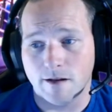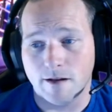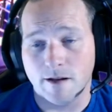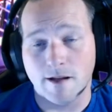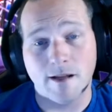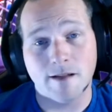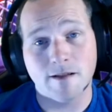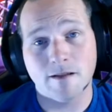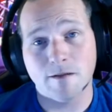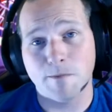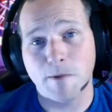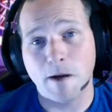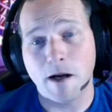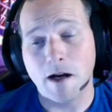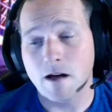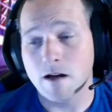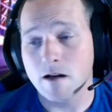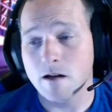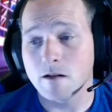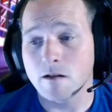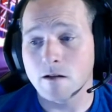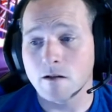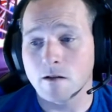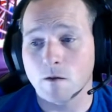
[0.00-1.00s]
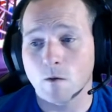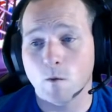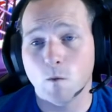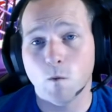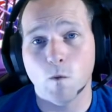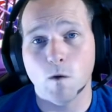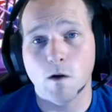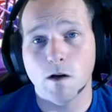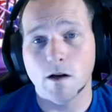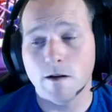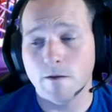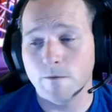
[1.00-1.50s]
Espire
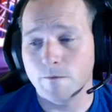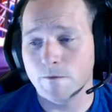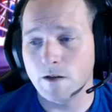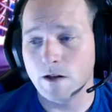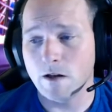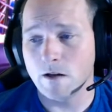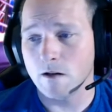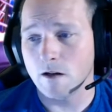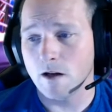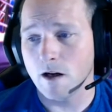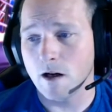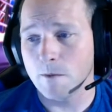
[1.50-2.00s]
1 VR